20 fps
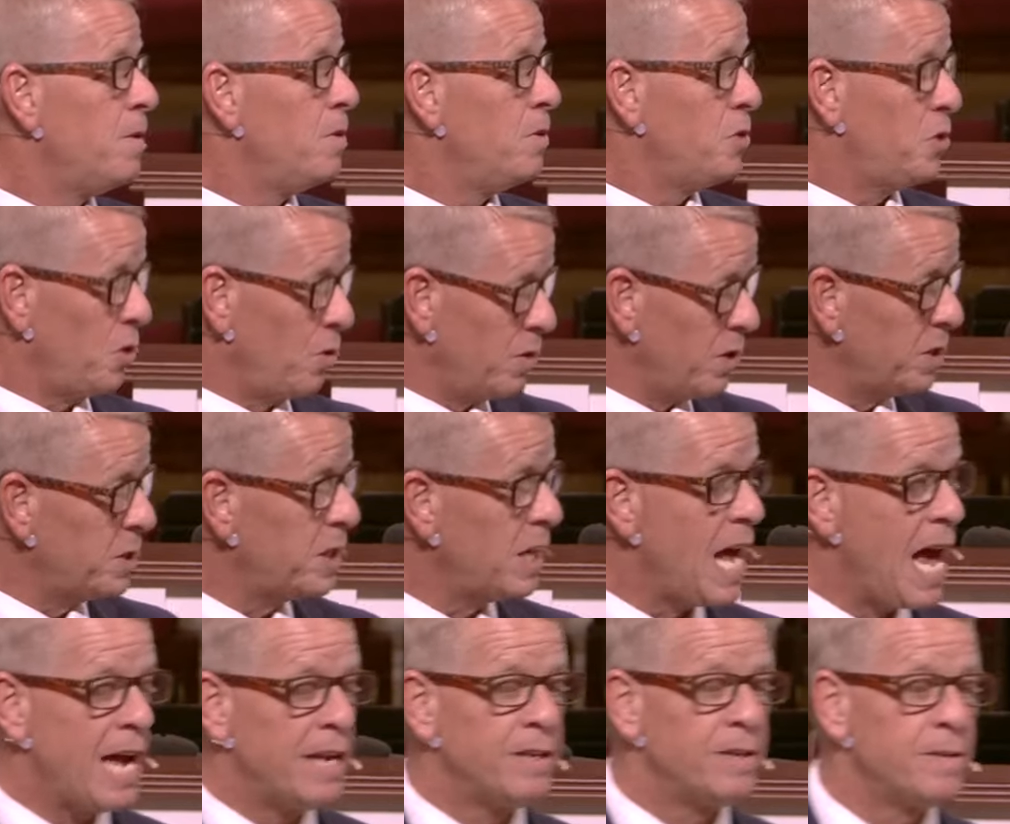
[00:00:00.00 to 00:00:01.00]
So does
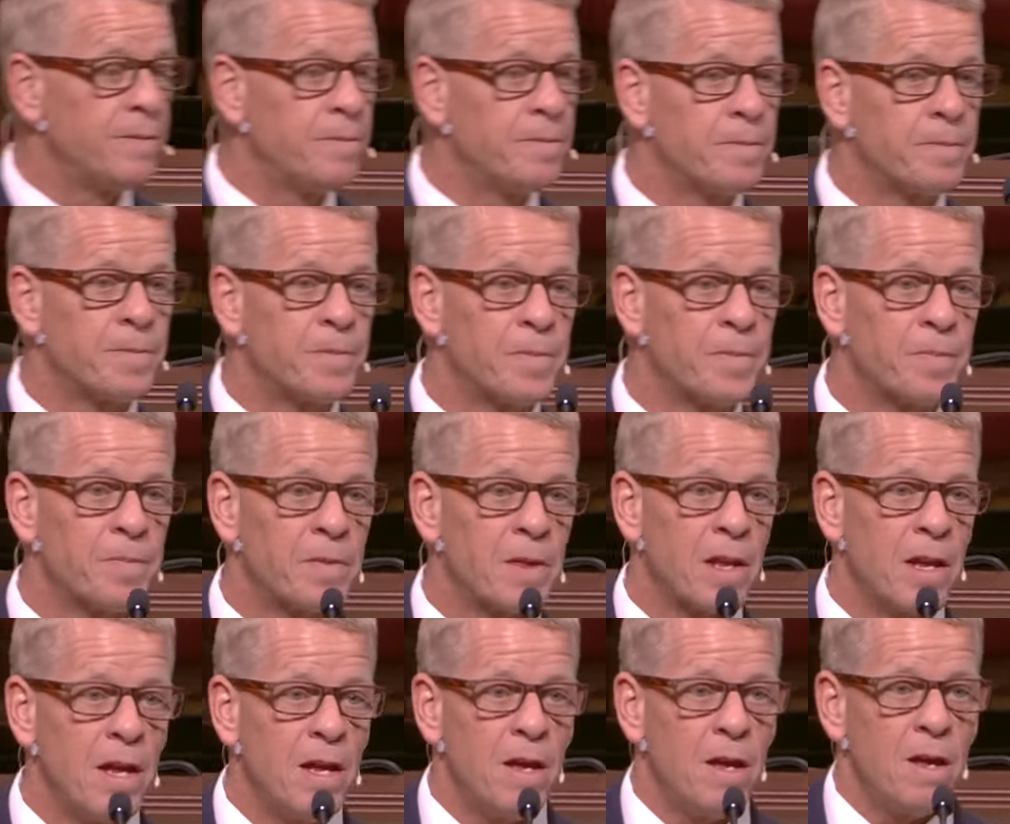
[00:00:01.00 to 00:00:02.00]
Latin.
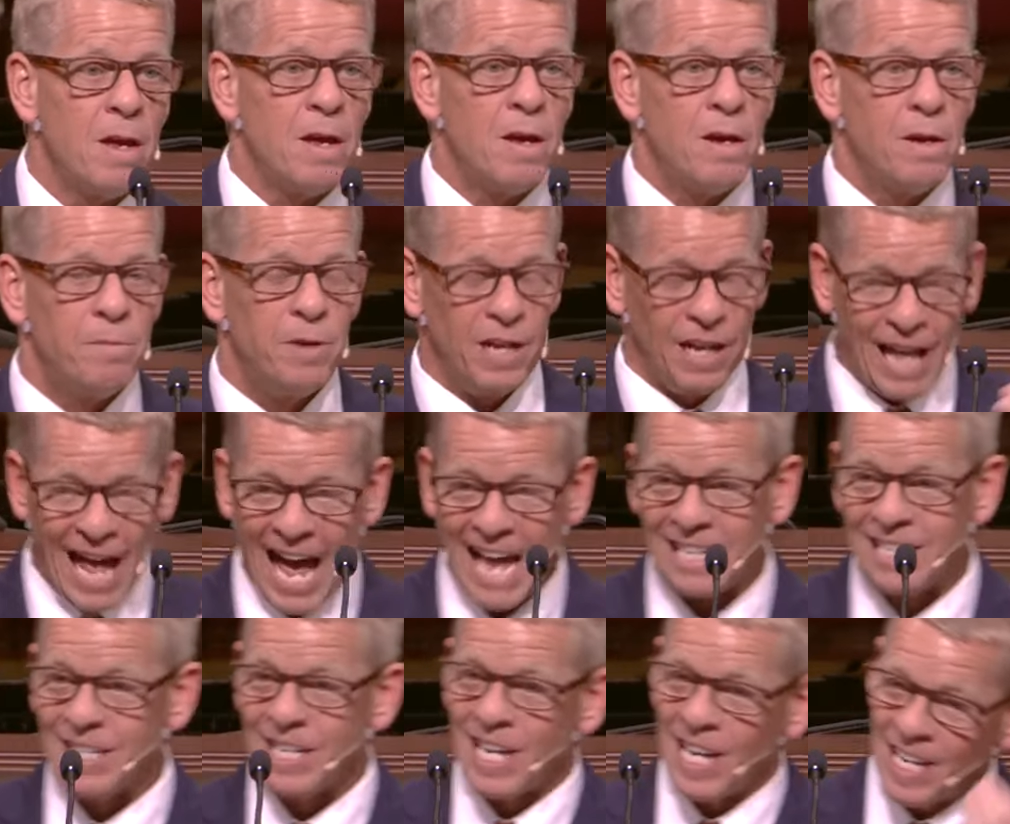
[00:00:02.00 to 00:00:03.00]
But
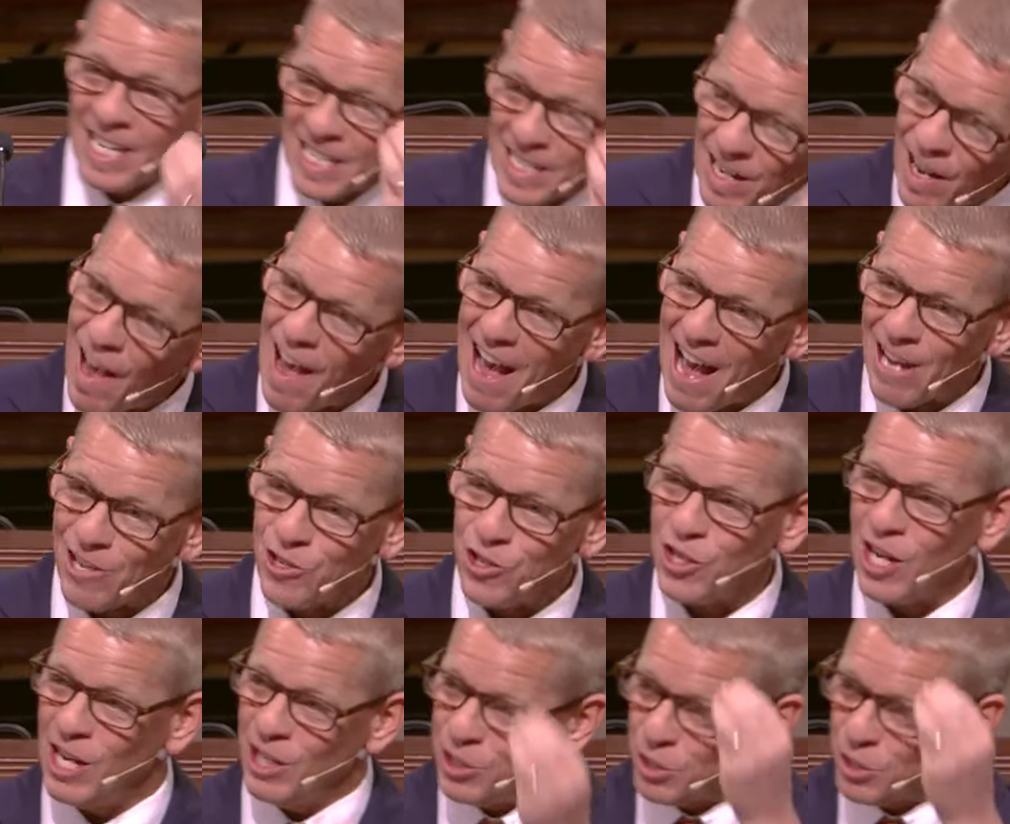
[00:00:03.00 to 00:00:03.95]
Latin can attach a